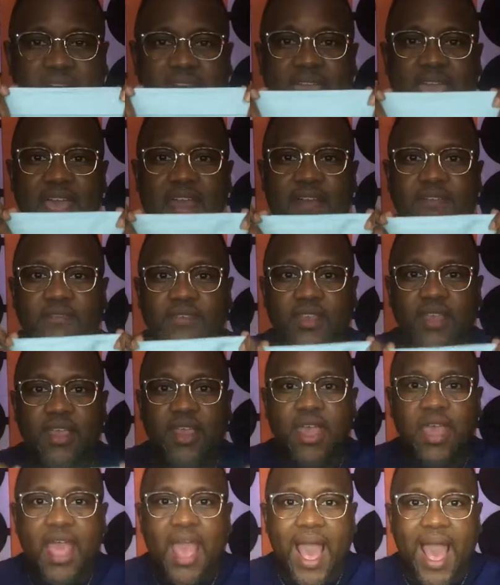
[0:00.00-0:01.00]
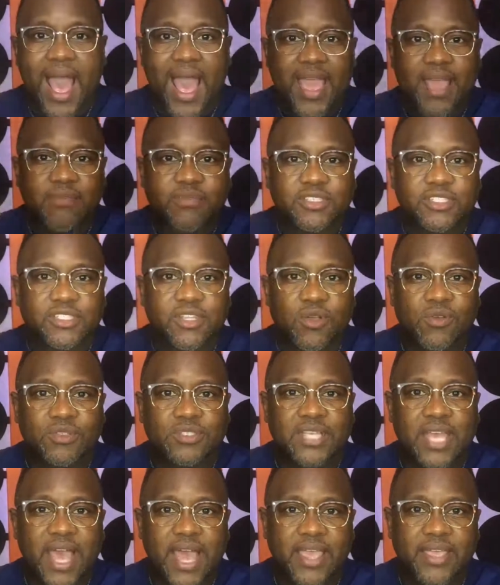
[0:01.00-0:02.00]
that I have. I am so
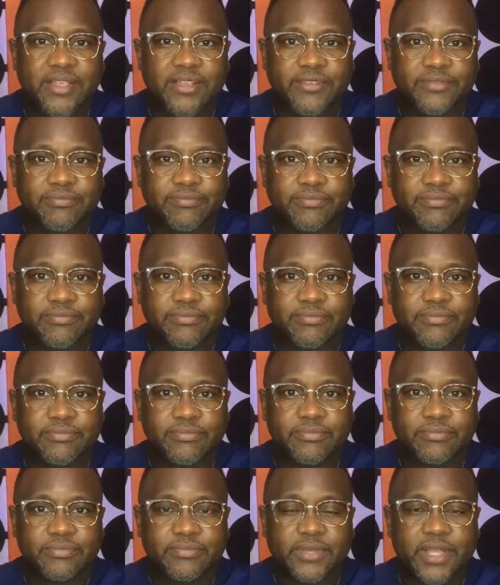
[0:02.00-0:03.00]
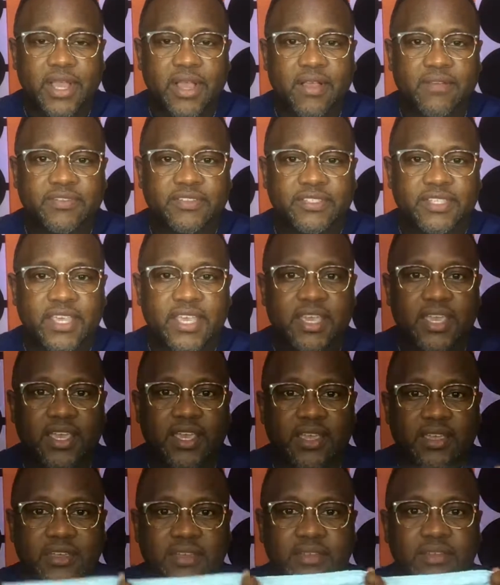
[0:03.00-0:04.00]
tired of
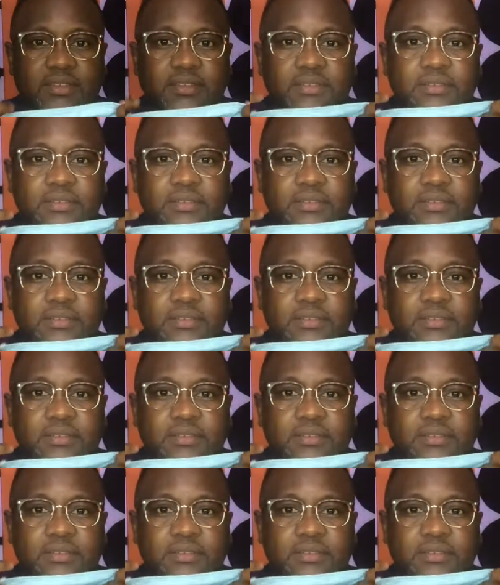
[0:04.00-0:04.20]
seeing